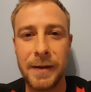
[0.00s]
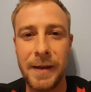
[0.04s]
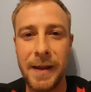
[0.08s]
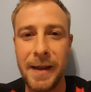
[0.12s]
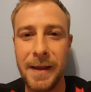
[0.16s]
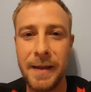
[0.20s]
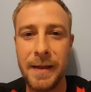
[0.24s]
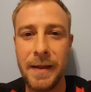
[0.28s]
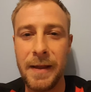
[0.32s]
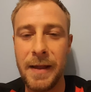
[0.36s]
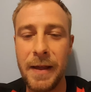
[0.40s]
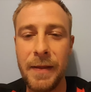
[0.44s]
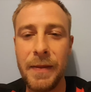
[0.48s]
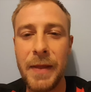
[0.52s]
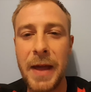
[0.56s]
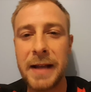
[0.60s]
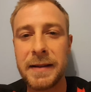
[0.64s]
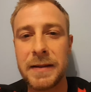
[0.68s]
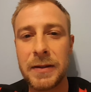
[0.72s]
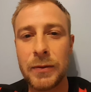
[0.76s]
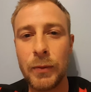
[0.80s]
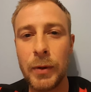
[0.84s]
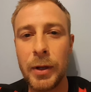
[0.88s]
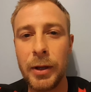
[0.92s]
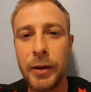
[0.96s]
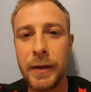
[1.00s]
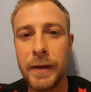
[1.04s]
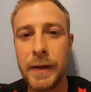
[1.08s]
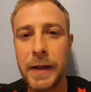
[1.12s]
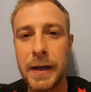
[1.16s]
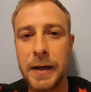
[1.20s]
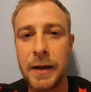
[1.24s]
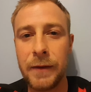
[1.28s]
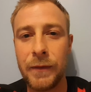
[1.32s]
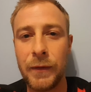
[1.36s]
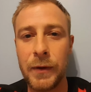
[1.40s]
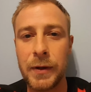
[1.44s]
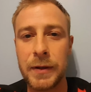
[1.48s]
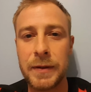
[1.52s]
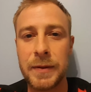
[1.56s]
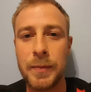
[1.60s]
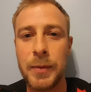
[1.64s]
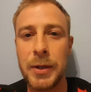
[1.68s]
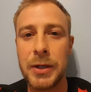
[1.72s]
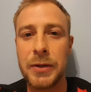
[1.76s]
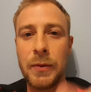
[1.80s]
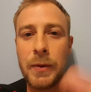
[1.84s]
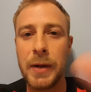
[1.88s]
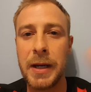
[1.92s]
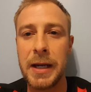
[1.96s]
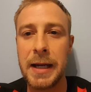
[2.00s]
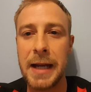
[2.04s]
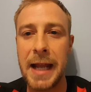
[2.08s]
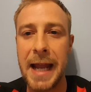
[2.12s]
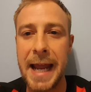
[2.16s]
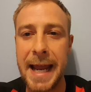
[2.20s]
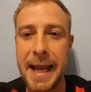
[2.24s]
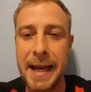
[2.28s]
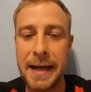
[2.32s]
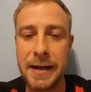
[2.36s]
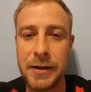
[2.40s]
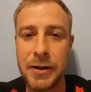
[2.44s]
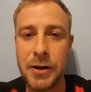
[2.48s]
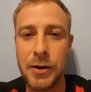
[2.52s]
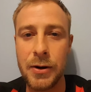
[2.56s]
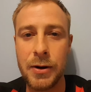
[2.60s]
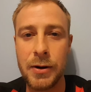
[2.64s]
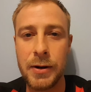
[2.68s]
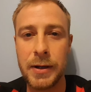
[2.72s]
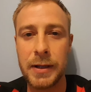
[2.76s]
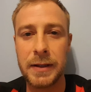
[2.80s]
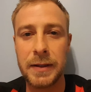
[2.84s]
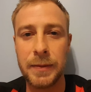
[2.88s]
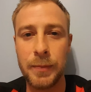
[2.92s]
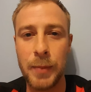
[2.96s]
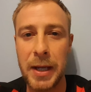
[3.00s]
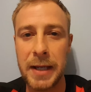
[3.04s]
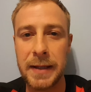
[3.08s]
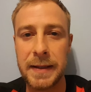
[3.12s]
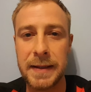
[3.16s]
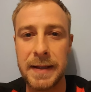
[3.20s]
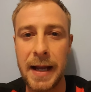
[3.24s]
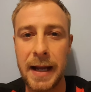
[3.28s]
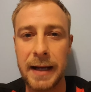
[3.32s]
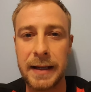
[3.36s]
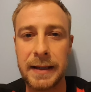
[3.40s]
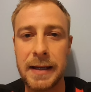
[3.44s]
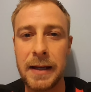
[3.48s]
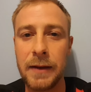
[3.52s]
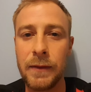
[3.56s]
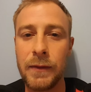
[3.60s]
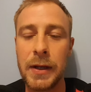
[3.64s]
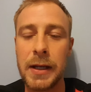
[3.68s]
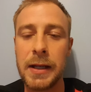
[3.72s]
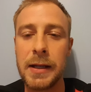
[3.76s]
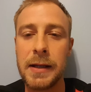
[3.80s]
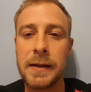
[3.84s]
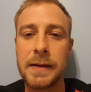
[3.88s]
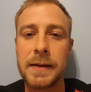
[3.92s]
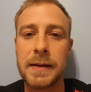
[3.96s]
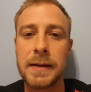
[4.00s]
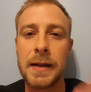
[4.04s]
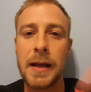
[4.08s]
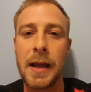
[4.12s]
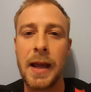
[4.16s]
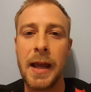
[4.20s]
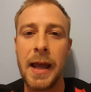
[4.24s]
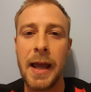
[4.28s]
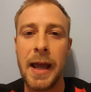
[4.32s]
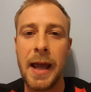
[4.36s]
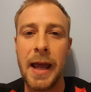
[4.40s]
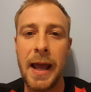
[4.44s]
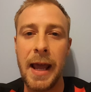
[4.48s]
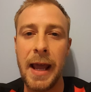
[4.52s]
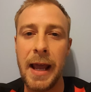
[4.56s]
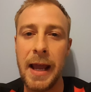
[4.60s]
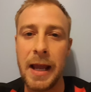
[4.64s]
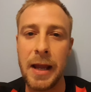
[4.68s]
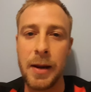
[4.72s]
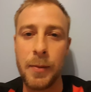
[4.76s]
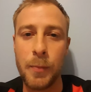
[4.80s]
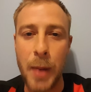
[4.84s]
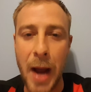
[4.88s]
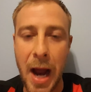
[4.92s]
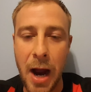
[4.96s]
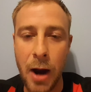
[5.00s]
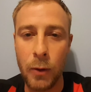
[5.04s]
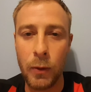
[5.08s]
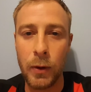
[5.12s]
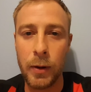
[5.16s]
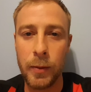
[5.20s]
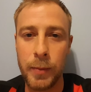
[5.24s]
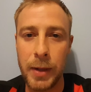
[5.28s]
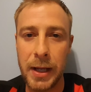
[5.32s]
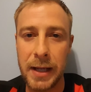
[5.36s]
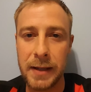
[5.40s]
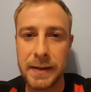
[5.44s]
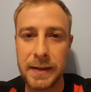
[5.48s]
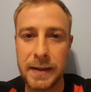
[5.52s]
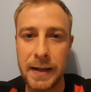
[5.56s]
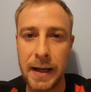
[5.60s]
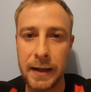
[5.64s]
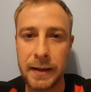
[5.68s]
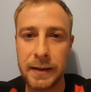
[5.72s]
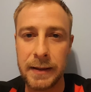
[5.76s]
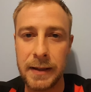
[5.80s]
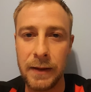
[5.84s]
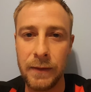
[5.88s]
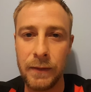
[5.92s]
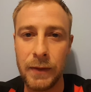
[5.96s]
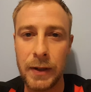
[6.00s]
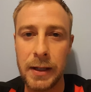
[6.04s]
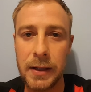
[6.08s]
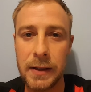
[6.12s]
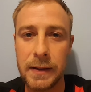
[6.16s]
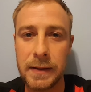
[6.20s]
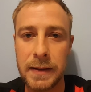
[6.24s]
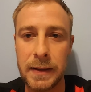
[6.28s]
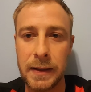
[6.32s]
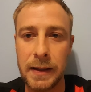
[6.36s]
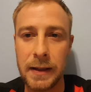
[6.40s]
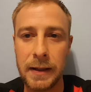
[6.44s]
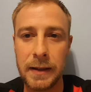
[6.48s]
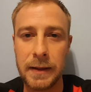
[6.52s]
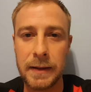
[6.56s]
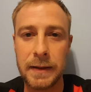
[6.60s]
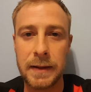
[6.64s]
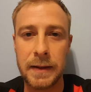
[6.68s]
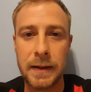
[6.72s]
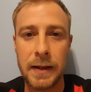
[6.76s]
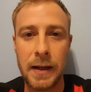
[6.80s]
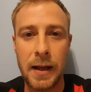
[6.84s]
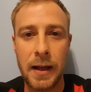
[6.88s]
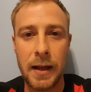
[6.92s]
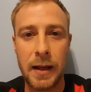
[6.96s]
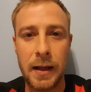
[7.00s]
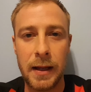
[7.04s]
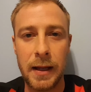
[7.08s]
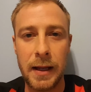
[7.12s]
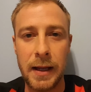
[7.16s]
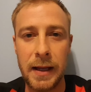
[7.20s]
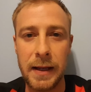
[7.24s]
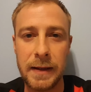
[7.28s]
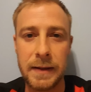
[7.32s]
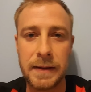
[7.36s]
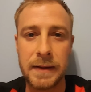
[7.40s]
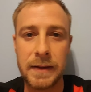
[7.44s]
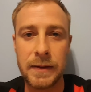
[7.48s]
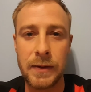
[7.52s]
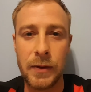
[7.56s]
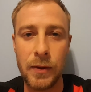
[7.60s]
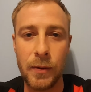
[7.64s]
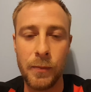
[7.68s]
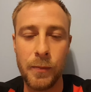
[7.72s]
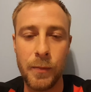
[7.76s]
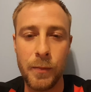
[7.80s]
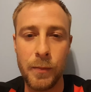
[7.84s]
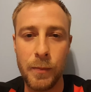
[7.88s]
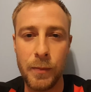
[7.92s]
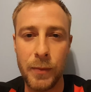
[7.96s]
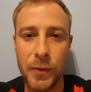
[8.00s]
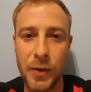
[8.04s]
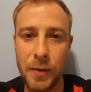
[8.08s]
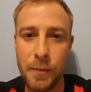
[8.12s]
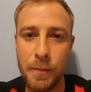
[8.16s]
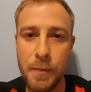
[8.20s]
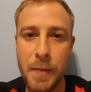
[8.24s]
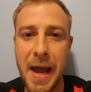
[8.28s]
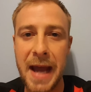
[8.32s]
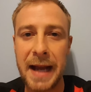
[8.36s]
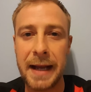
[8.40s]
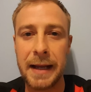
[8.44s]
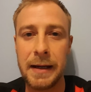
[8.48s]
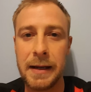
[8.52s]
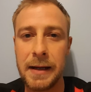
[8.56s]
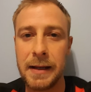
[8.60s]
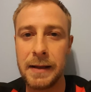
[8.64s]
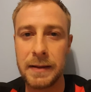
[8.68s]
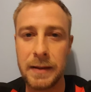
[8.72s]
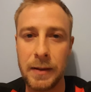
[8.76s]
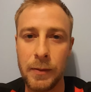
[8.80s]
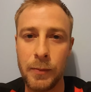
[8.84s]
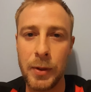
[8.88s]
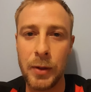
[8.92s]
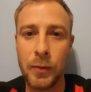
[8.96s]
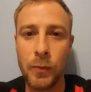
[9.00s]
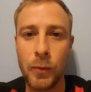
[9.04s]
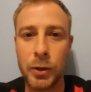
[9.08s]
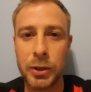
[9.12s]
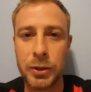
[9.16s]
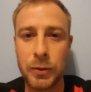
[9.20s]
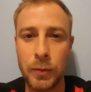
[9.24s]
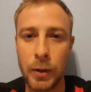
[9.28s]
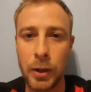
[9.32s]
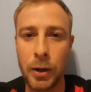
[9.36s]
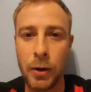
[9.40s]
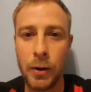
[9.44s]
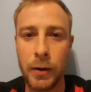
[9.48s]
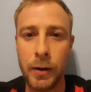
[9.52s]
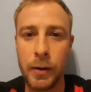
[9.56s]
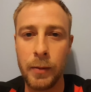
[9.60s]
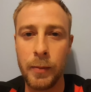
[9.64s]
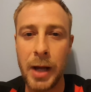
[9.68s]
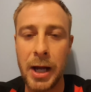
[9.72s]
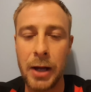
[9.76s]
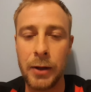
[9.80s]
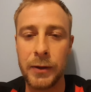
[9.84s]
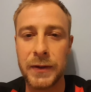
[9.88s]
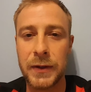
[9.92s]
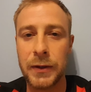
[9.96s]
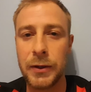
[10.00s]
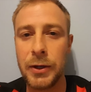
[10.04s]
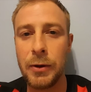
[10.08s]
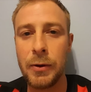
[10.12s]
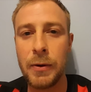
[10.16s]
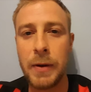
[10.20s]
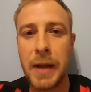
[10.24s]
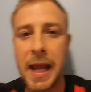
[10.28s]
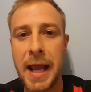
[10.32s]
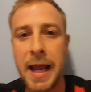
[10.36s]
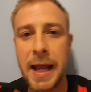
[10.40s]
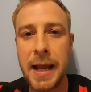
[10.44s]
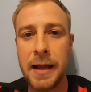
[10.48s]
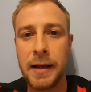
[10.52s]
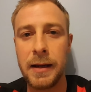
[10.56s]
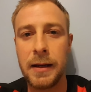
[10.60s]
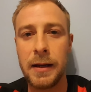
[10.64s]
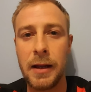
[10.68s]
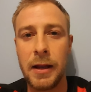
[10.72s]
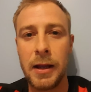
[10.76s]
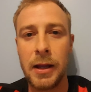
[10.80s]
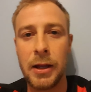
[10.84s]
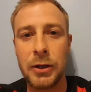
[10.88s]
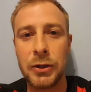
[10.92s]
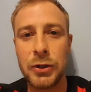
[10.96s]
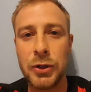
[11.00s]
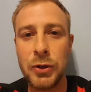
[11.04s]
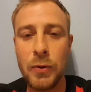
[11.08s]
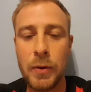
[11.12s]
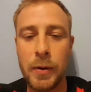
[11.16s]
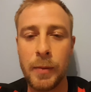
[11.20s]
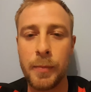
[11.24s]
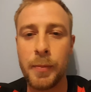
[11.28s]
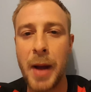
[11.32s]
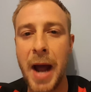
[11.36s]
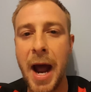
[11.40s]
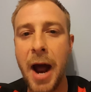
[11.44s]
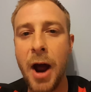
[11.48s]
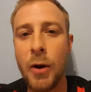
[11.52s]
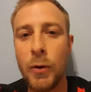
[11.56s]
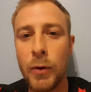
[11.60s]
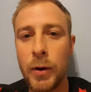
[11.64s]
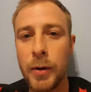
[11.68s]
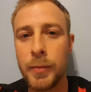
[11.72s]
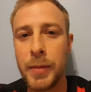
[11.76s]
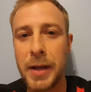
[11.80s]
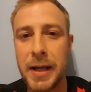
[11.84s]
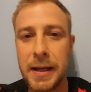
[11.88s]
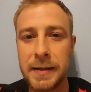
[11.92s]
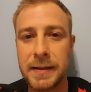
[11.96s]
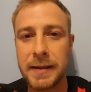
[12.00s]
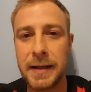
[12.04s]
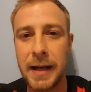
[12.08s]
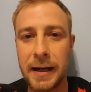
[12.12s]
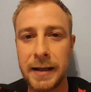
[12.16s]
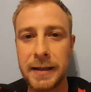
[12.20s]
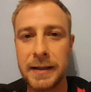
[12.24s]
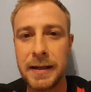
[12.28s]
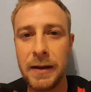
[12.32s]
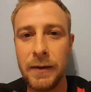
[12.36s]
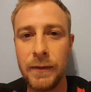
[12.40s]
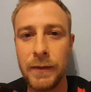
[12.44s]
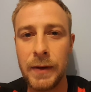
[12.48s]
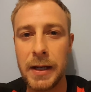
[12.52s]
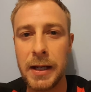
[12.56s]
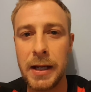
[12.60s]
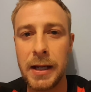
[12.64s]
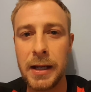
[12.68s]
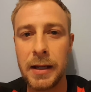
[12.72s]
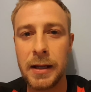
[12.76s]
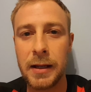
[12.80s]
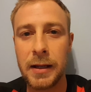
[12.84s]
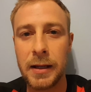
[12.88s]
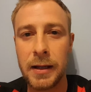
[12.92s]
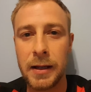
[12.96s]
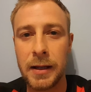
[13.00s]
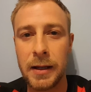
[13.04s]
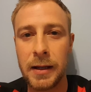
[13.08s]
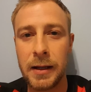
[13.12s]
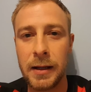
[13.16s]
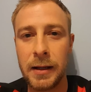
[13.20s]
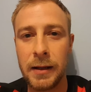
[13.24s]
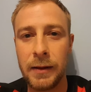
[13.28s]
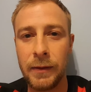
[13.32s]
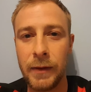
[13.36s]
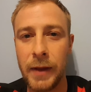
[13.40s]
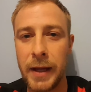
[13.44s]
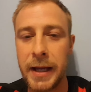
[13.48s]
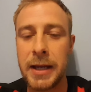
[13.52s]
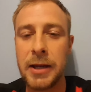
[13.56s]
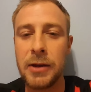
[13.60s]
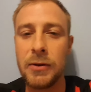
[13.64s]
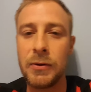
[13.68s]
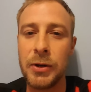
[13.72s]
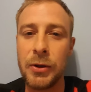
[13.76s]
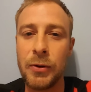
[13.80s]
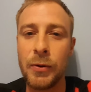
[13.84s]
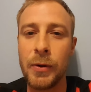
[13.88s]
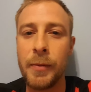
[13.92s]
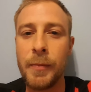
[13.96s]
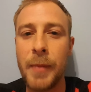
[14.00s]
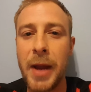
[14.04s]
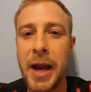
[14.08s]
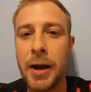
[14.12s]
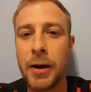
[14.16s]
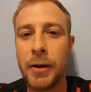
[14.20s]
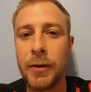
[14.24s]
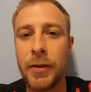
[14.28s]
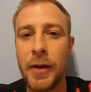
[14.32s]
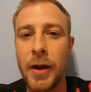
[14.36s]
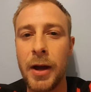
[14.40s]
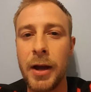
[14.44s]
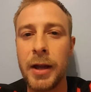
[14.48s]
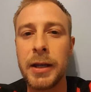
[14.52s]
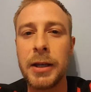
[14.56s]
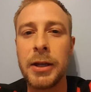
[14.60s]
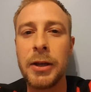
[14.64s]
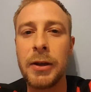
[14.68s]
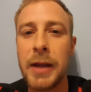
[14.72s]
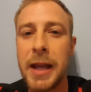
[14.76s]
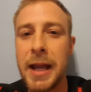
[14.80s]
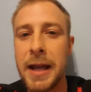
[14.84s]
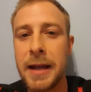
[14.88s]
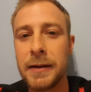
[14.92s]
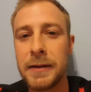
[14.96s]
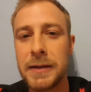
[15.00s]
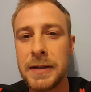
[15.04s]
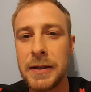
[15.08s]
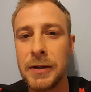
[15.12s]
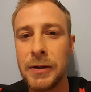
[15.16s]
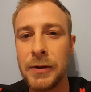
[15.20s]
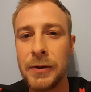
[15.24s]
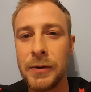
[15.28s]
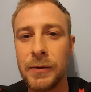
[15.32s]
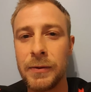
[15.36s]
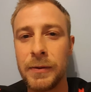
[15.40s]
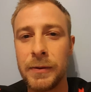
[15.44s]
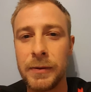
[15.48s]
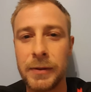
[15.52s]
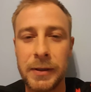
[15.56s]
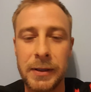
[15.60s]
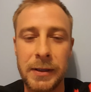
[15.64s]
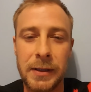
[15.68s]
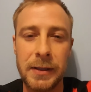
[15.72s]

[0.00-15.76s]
and that's really the difference between endurance-based activities and power-based activities is the mechanism in which we're going about. So you can't do a power-based activity like you do a marathon. You can't do